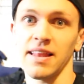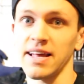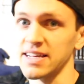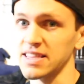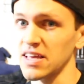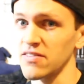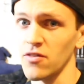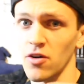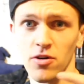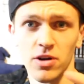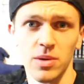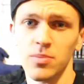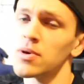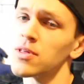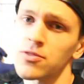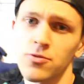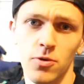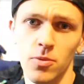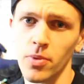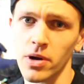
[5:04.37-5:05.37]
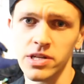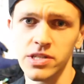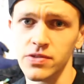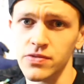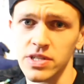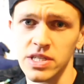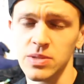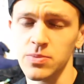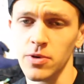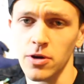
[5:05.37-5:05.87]
like they've already been through a bunch
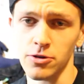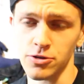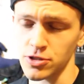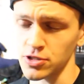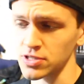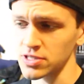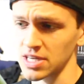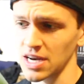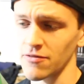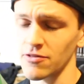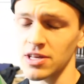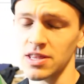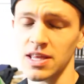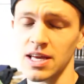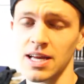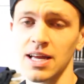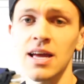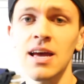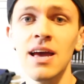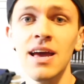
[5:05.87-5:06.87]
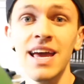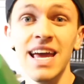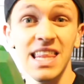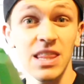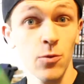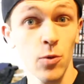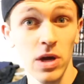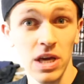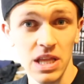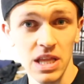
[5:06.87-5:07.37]
of explosions and everything. And
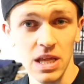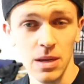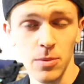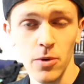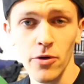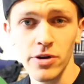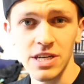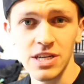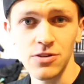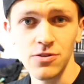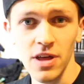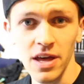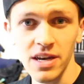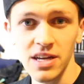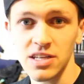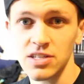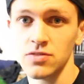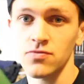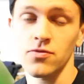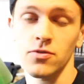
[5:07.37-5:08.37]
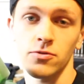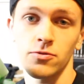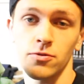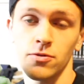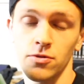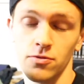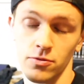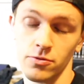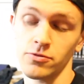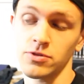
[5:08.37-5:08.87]
the way that I'm going to do that is
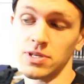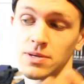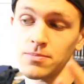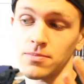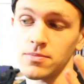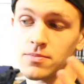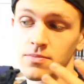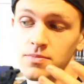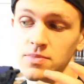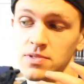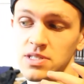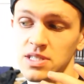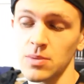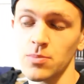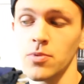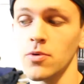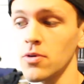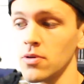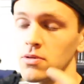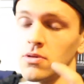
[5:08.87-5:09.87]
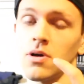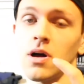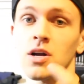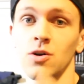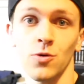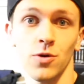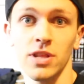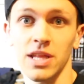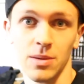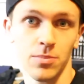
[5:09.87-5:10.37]
through some simple
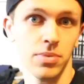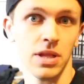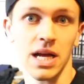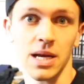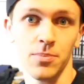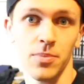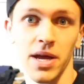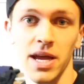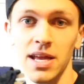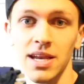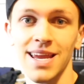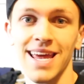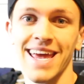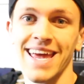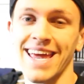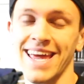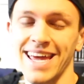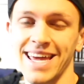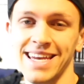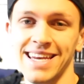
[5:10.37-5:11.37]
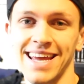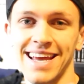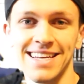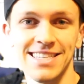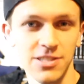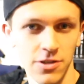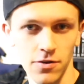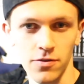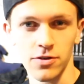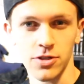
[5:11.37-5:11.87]
acrylic black paint and a
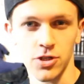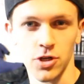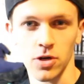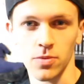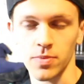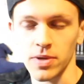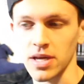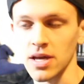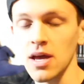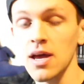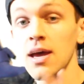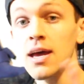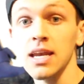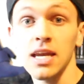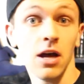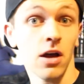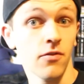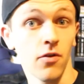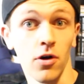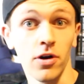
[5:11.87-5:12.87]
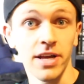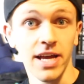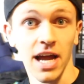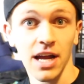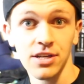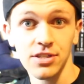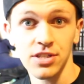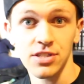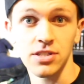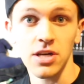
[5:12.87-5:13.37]
silver Sharpie. Now I've already
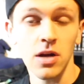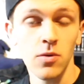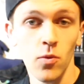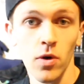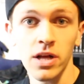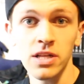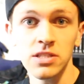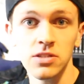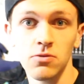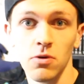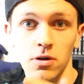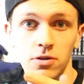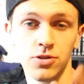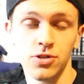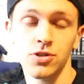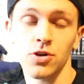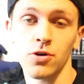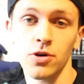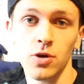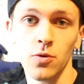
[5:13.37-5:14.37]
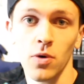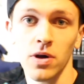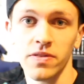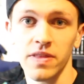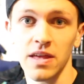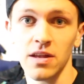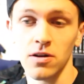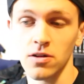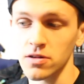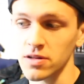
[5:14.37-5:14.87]
actually done one, so I'll show you
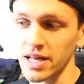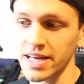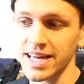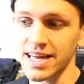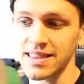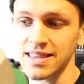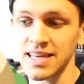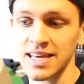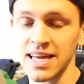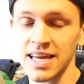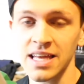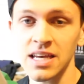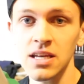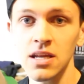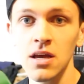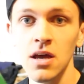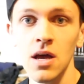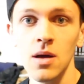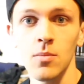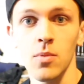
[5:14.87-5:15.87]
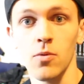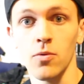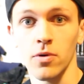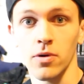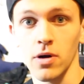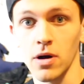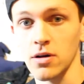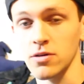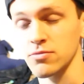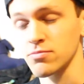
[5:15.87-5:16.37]
what that'll look like at the end. But
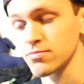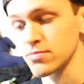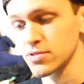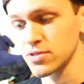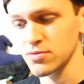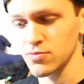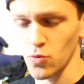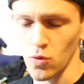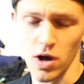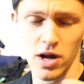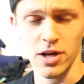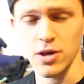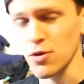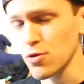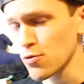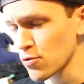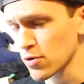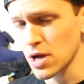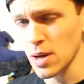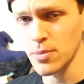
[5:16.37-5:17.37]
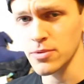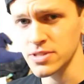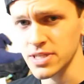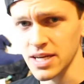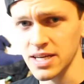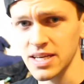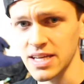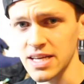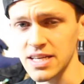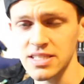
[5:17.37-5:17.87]
I'll walk you through a couple
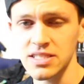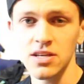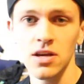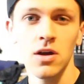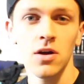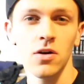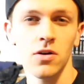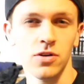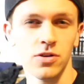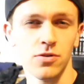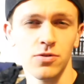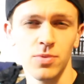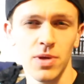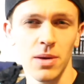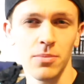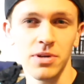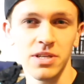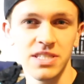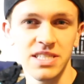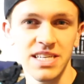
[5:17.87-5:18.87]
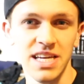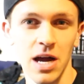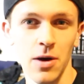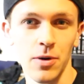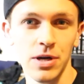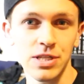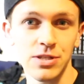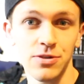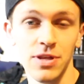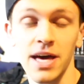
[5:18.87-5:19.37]
techniques where you'll be able to see
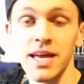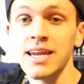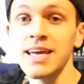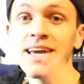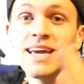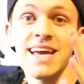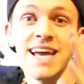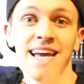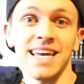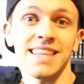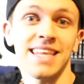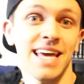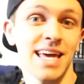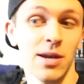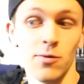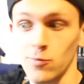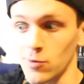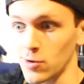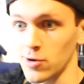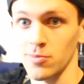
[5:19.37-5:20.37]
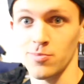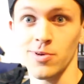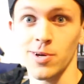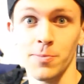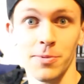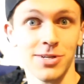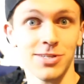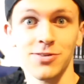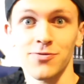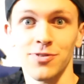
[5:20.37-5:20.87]
how I do that. And then we're
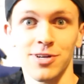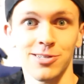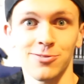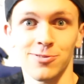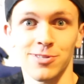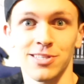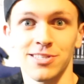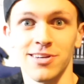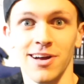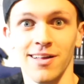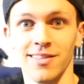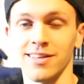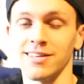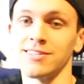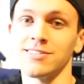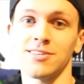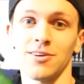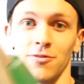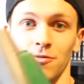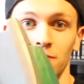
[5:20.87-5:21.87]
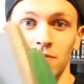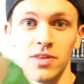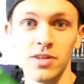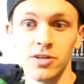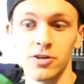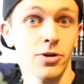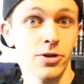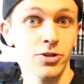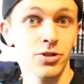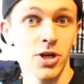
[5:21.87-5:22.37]
pretty much finished with these gauntlets. So
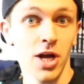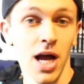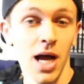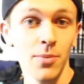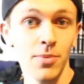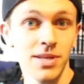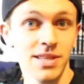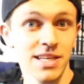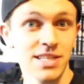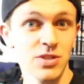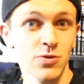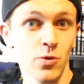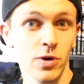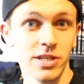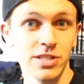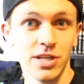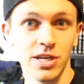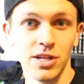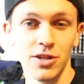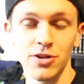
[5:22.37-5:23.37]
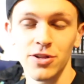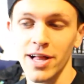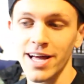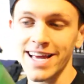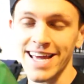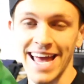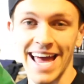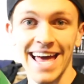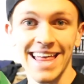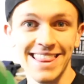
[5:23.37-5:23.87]
good job, and this is what it's going to look
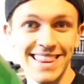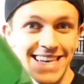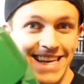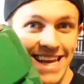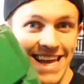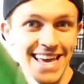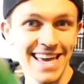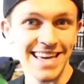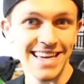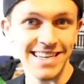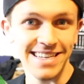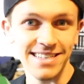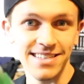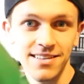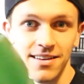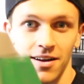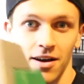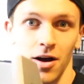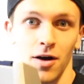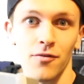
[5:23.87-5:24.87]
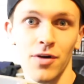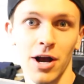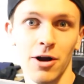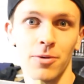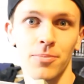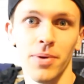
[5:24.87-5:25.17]
like at the end of our